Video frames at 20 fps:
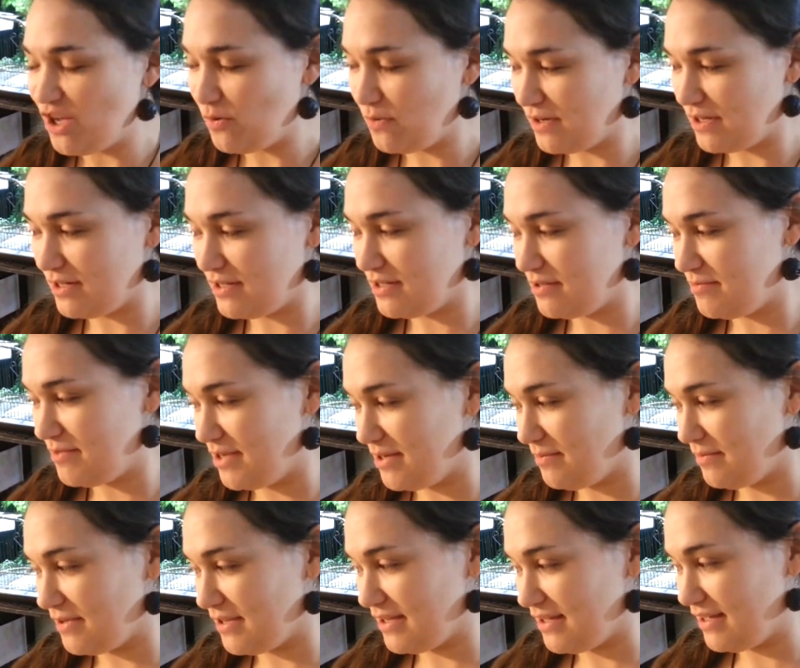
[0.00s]
I want to be
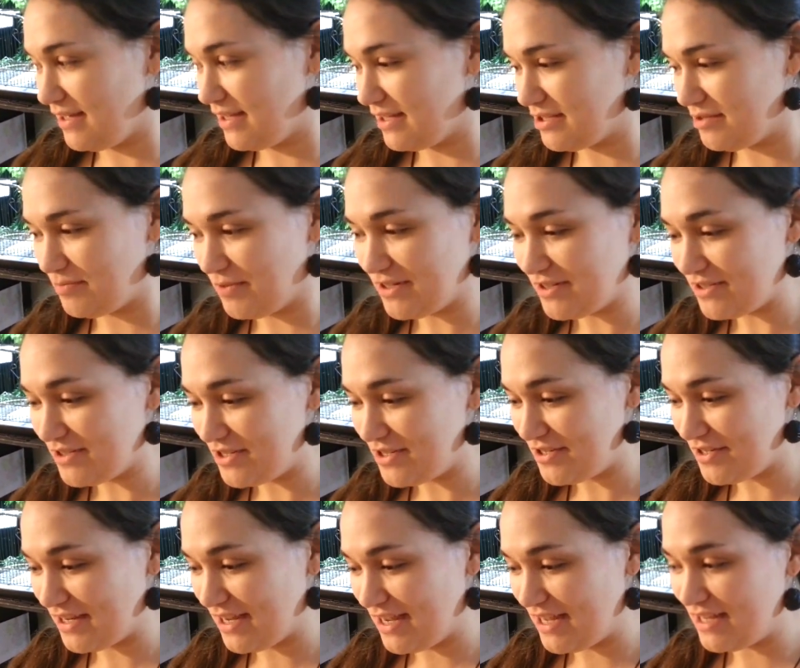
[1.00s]
able to express to
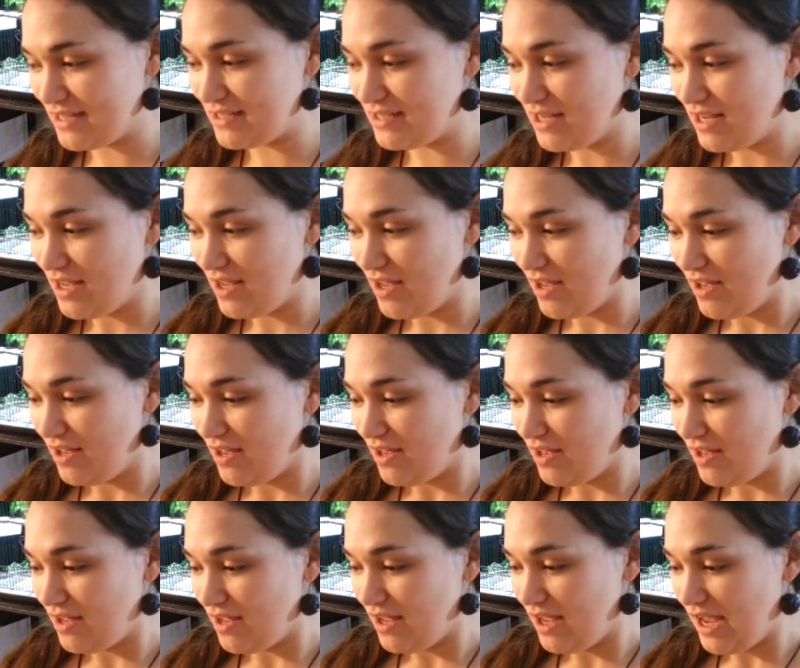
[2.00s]
you guys
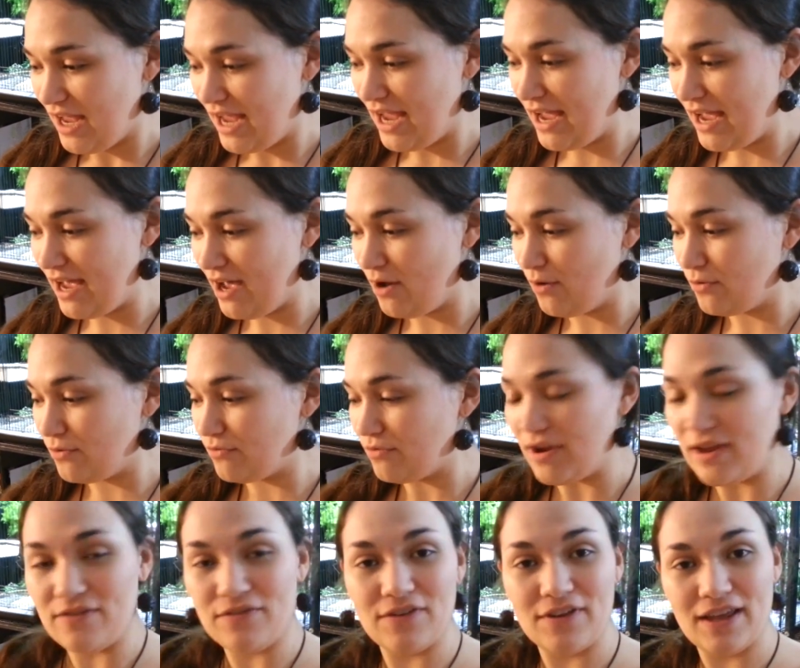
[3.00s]
how
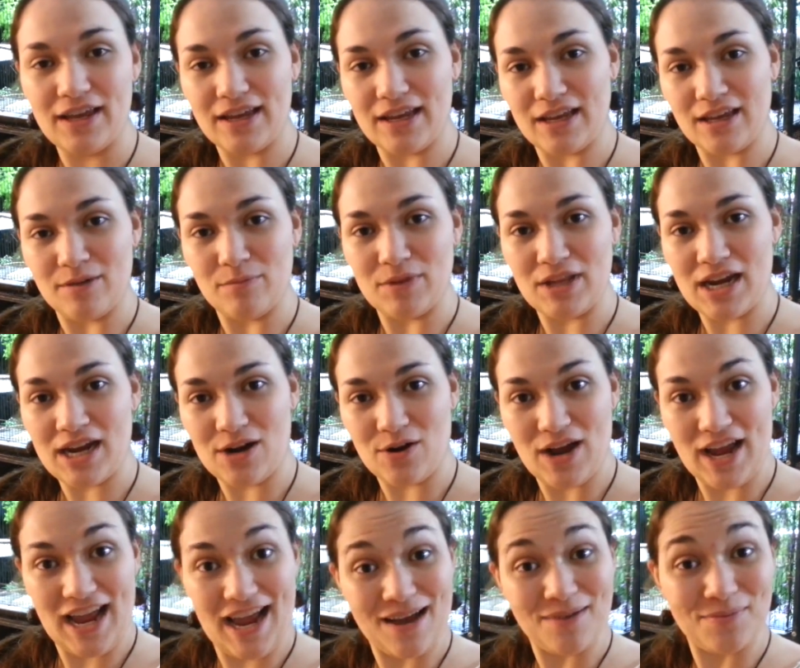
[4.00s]
grateful I am and how
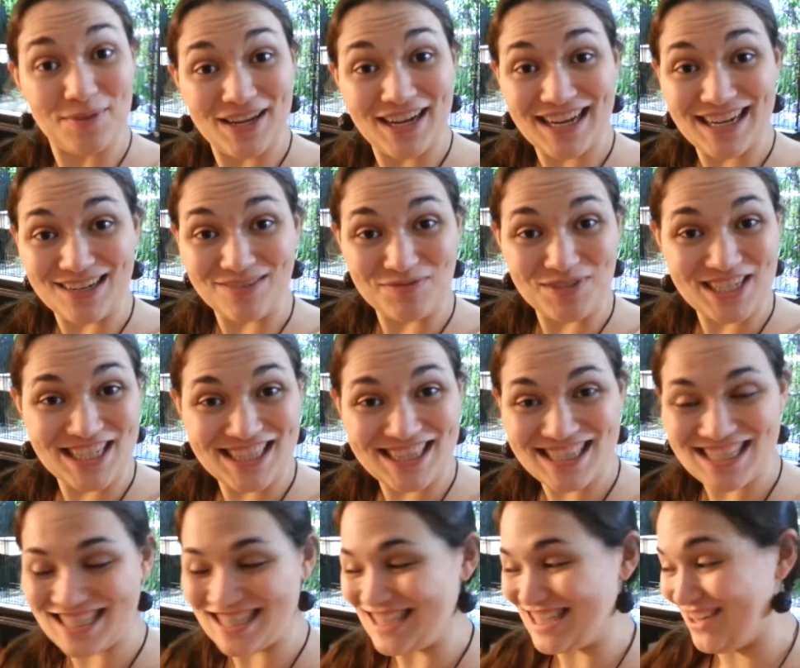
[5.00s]
happy I am to
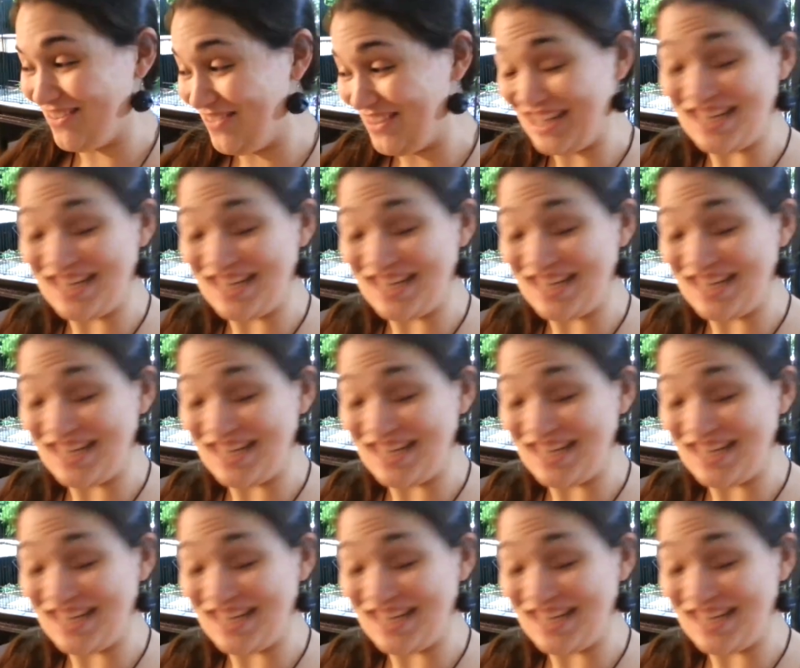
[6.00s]
get this stuff.